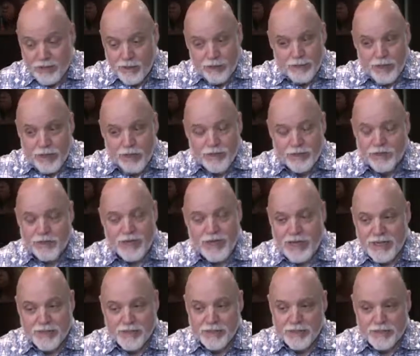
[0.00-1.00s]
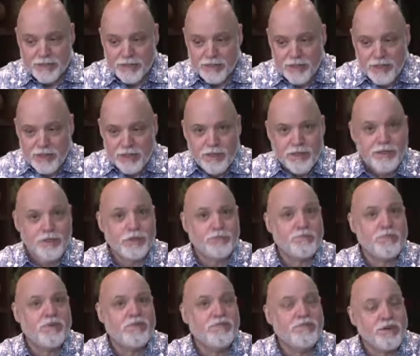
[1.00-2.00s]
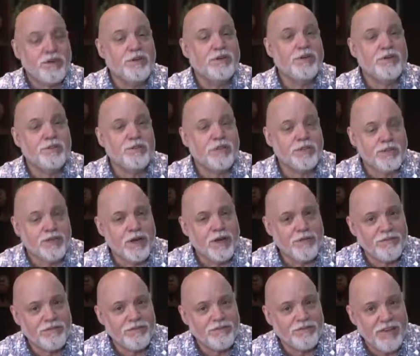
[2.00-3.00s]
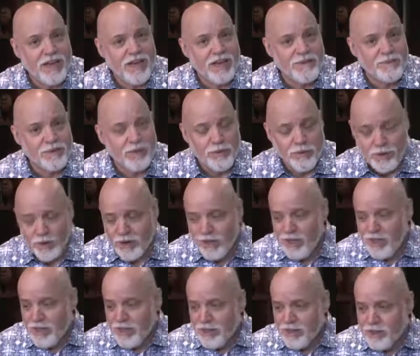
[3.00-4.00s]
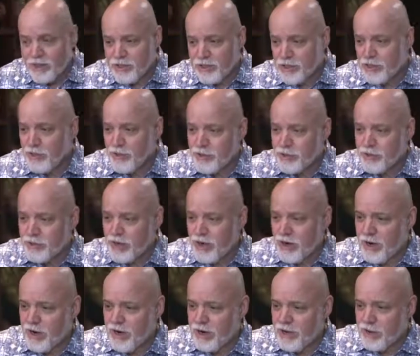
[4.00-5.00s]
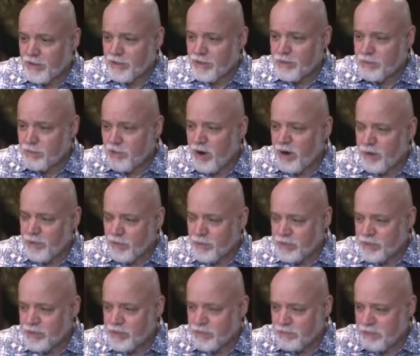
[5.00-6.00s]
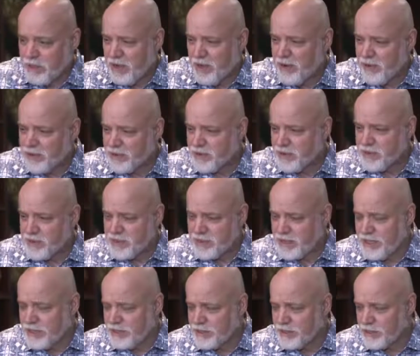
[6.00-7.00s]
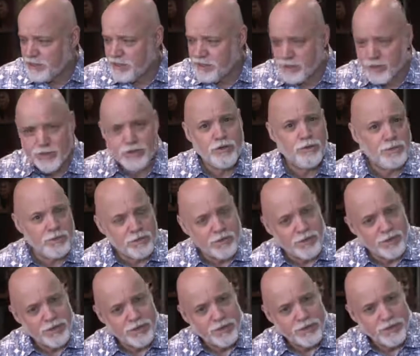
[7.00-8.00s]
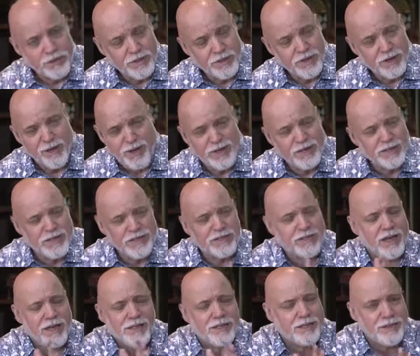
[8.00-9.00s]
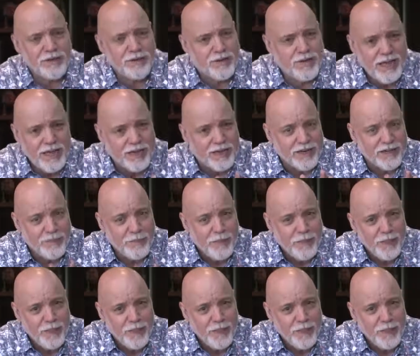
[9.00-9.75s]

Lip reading: don't understand this perversion of the family where the children are the smart ones and the parents and the teachers are the stupid ones. You know, I just don't get it.